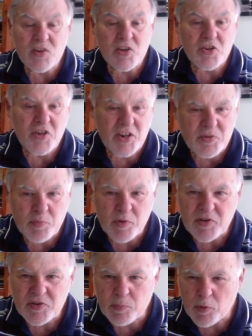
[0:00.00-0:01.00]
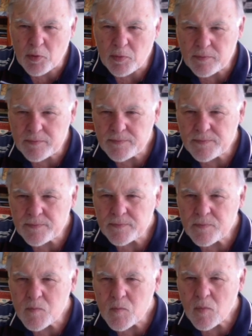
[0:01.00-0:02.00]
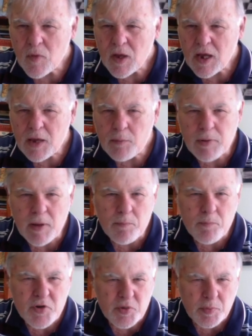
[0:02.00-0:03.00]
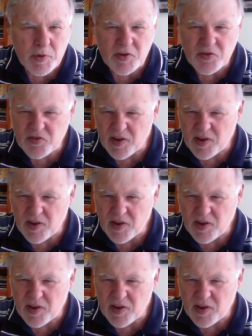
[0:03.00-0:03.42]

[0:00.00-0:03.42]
a chess principle. He played bishop e7.